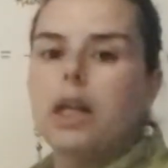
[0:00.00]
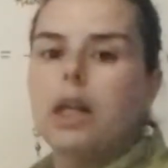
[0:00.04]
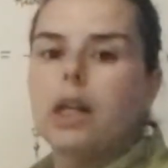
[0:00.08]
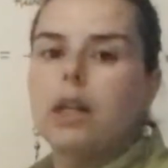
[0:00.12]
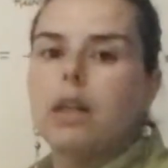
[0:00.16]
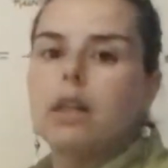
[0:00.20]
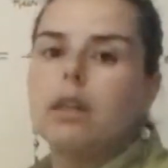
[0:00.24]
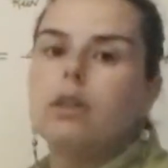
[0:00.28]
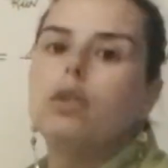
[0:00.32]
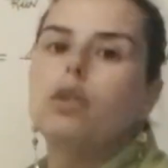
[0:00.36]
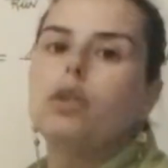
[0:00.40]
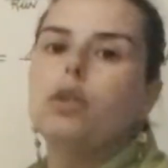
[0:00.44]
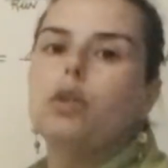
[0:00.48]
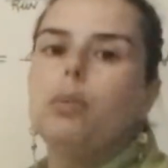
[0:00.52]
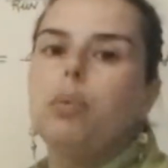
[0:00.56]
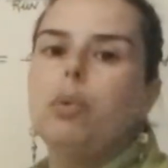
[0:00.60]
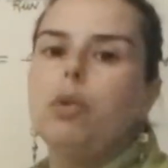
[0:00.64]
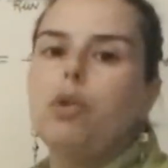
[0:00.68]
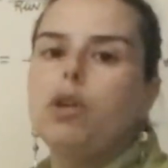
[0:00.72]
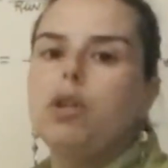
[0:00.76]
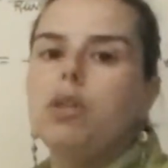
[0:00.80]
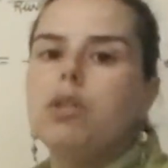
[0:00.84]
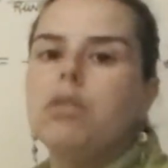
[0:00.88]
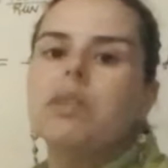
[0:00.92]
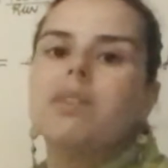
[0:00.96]
the 2
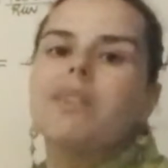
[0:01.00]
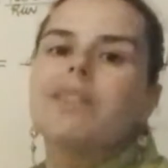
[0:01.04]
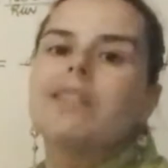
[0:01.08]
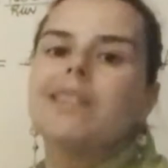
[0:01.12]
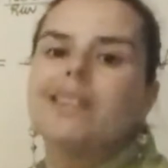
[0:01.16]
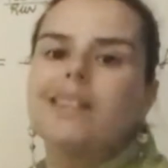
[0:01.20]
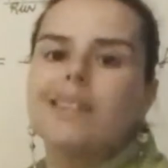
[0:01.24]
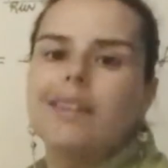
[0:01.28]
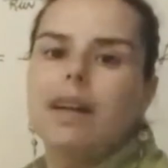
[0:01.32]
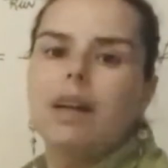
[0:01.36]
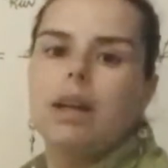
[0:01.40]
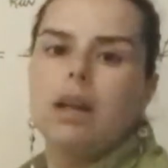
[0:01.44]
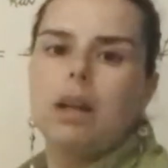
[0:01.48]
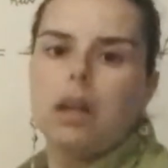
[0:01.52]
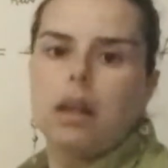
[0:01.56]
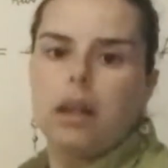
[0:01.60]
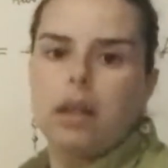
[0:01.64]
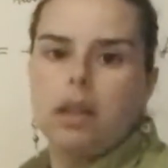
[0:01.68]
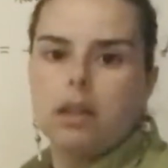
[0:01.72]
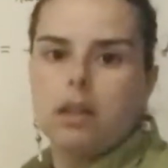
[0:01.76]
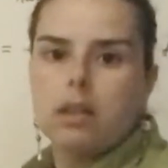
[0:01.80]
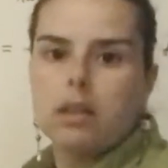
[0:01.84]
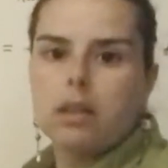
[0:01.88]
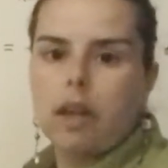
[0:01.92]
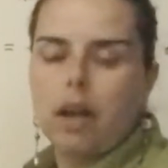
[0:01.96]
points exactly in
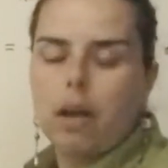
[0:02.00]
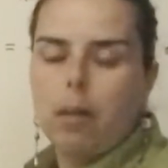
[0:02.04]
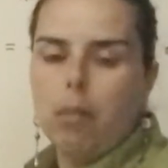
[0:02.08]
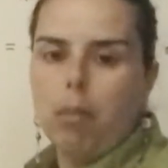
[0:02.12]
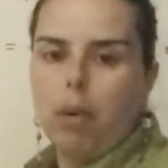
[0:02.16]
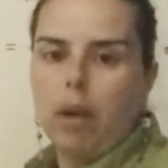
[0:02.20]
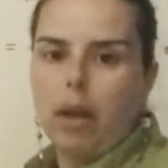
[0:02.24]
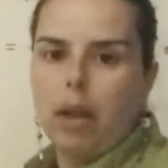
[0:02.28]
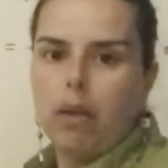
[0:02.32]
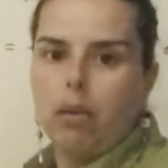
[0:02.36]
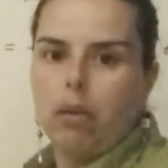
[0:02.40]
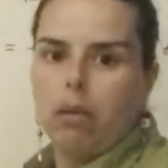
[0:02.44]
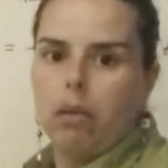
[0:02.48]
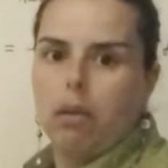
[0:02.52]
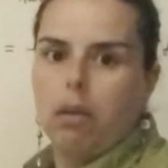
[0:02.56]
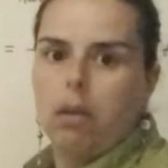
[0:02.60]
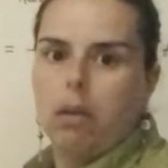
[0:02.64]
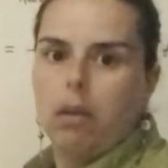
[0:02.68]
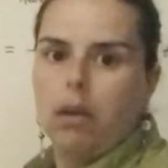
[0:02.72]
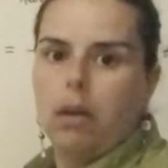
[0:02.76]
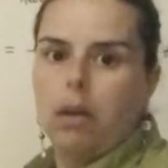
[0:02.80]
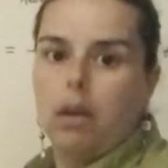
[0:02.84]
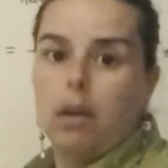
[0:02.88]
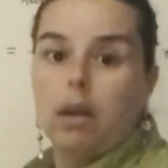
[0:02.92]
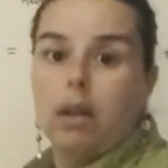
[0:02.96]
the same place.
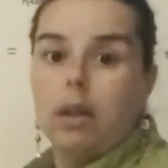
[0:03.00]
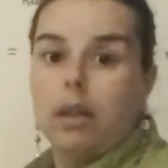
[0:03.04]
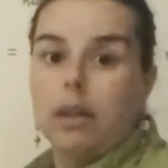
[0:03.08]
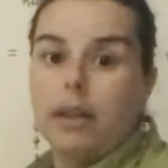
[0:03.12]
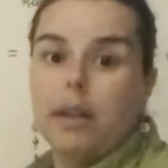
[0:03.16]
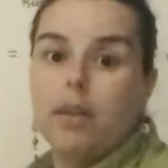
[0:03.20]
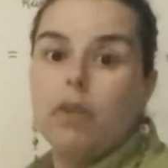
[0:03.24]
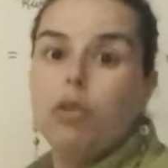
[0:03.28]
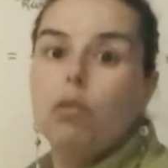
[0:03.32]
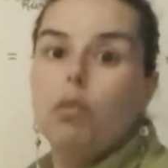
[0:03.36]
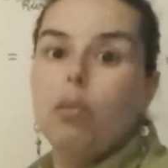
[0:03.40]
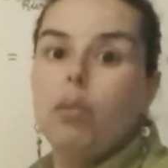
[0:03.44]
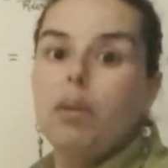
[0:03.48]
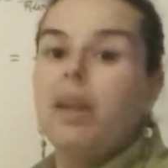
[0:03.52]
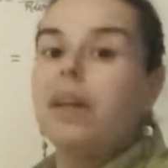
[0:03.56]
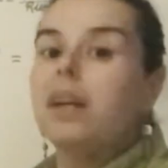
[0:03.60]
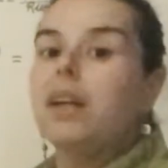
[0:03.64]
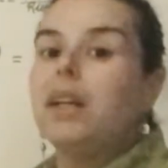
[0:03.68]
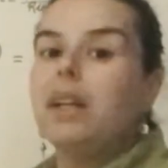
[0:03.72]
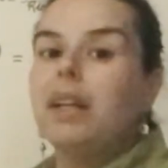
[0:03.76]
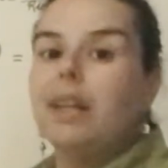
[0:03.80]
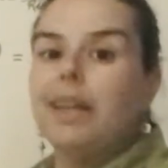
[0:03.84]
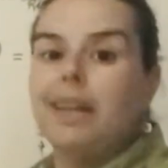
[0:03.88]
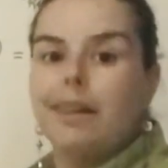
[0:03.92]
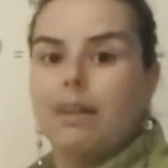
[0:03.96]
And that would be
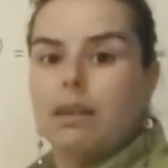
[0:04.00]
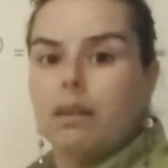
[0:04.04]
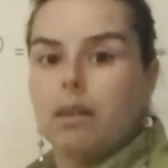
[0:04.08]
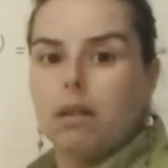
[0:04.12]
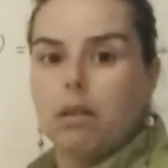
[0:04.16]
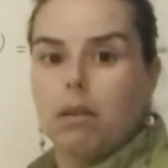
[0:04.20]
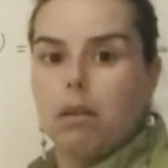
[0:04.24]
ideal.